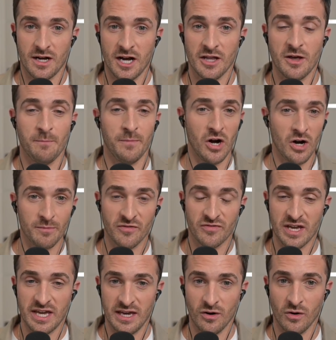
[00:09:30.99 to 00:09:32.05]
At the bottom of
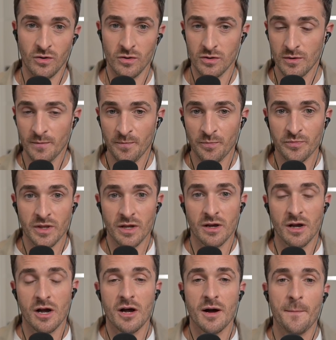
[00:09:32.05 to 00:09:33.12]
the hill,
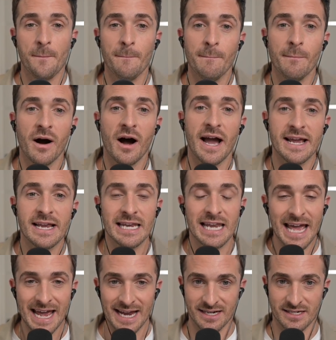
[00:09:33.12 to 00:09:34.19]
my
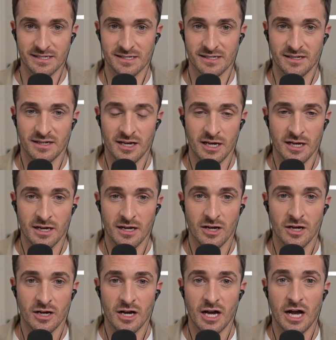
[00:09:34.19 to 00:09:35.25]
legs,
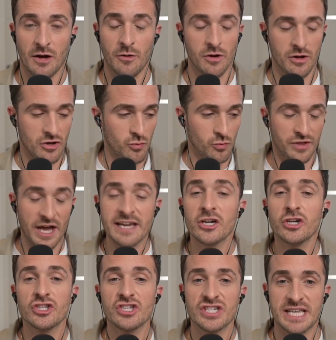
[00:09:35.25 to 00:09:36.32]
they
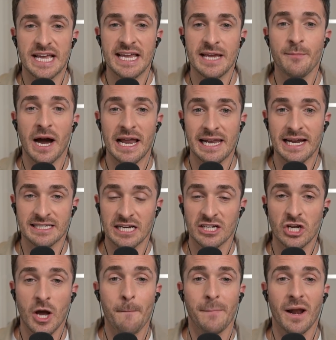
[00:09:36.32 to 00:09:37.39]
could see my legs
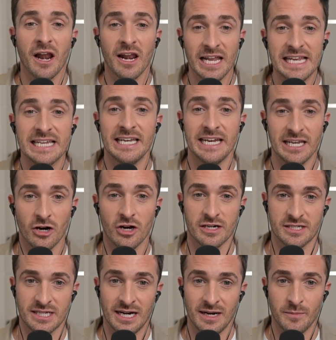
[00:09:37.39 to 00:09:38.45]
had completely
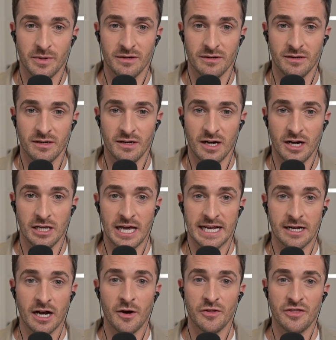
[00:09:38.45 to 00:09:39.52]
locked up.
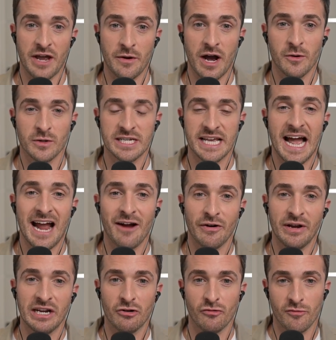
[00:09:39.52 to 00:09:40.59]
Like I, they, I was
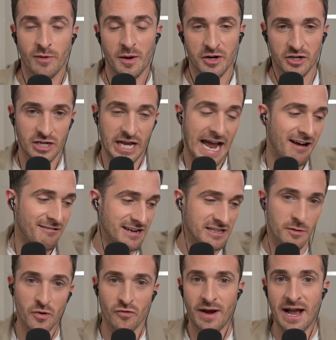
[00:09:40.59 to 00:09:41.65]
carrying, a, uh, carrying
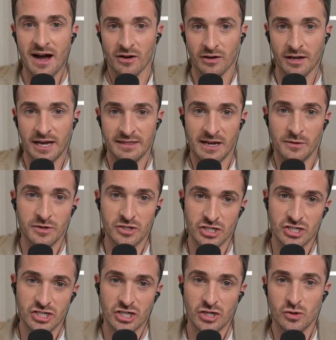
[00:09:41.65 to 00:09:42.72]
them around like they were
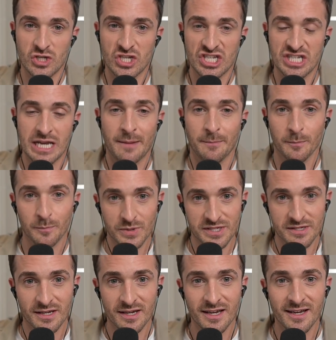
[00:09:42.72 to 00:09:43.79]
just two
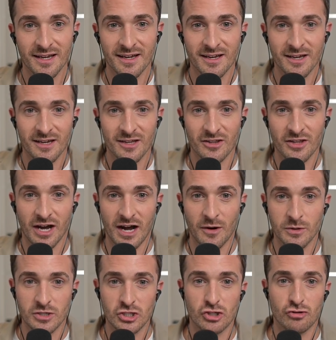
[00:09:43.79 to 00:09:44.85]
stumps that I
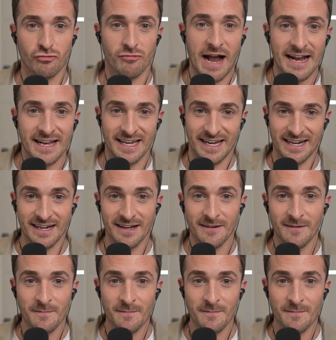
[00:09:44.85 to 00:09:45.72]
was dragging.